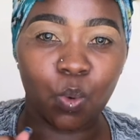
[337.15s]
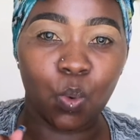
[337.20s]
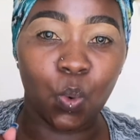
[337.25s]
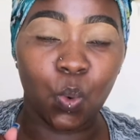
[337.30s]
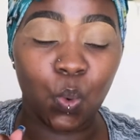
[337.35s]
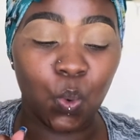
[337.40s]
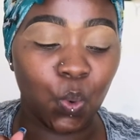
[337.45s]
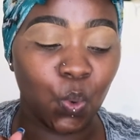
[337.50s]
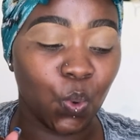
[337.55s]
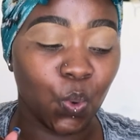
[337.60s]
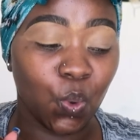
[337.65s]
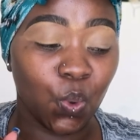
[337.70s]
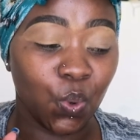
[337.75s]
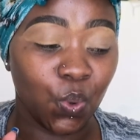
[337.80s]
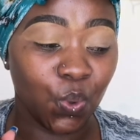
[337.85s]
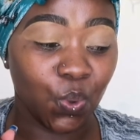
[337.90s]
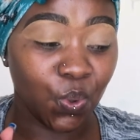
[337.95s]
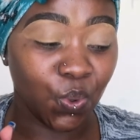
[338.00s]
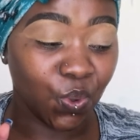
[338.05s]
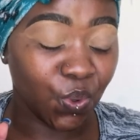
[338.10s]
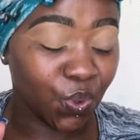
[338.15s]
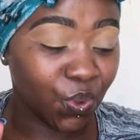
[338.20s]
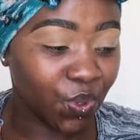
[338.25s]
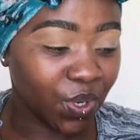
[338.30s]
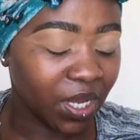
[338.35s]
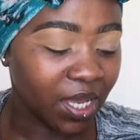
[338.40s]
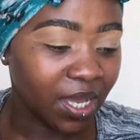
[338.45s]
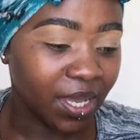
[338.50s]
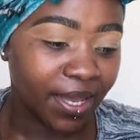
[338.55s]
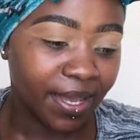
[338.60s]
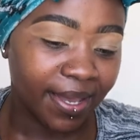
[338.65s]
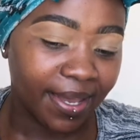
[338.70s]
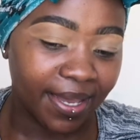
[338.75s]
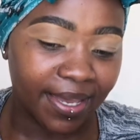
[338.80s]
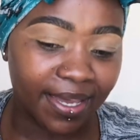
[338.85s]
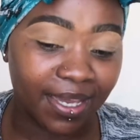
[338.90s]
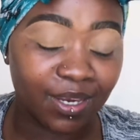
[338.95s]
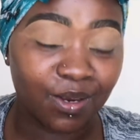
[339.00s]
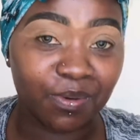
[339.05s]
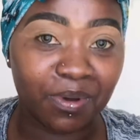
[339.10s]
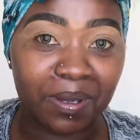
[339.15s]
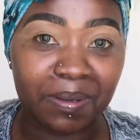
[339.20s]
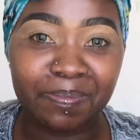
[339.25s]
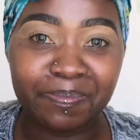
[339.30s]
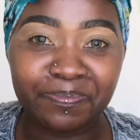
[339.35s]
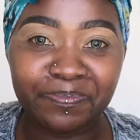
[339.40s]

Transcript: Ooh, anyway.